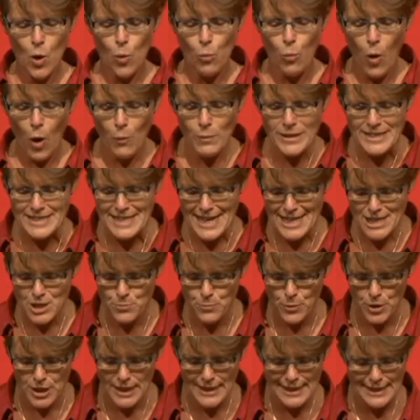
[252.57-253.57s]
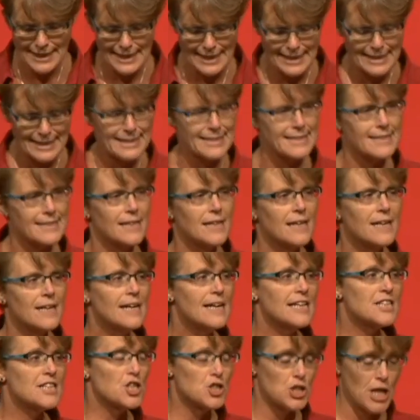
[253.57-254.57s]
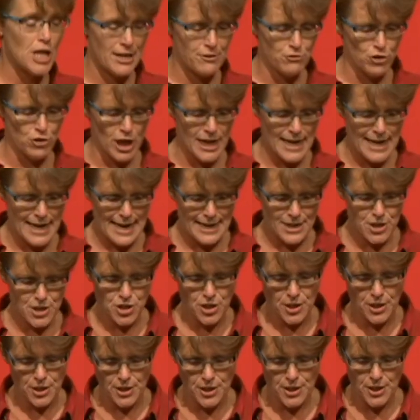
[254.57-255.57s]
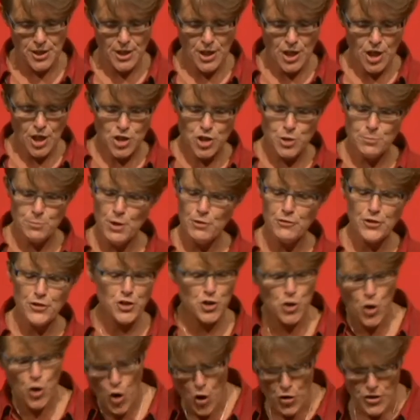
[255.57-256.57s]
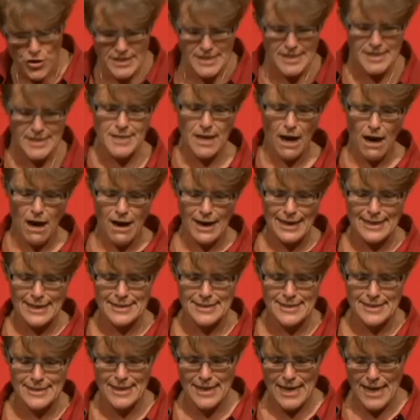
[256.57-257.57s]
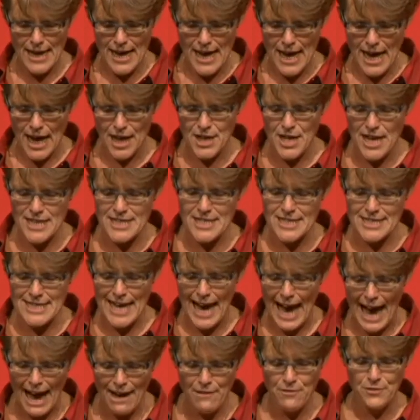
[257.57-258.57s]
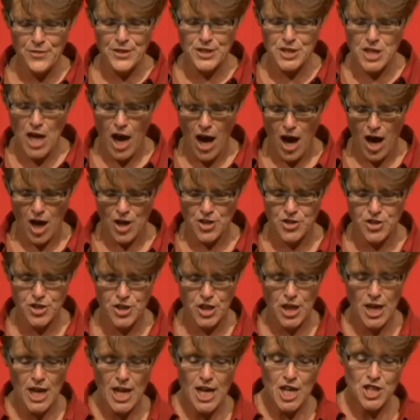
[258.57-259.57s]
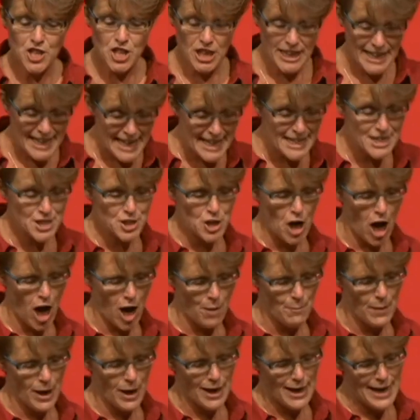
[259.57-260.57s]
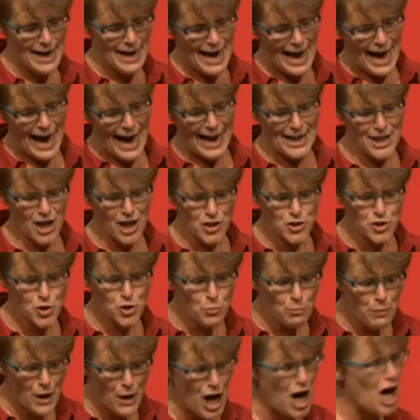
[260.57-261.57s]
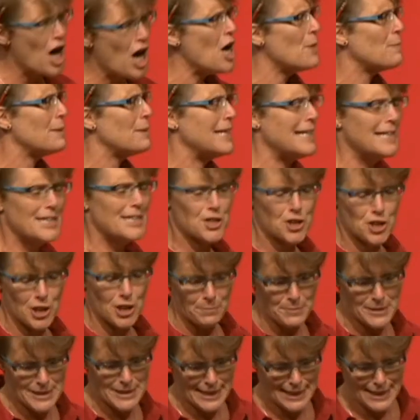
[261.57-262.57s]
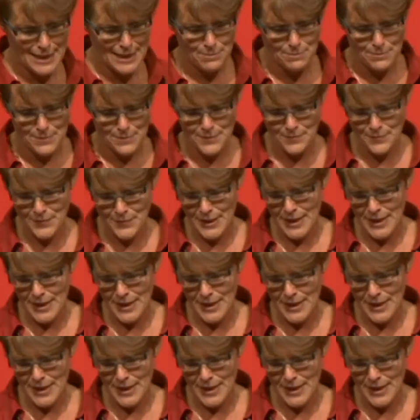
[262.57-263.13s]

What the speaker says: What we desperately need is a general election to move the Tories aside and let us hand the task to Keir Starmer and our superb leadership team,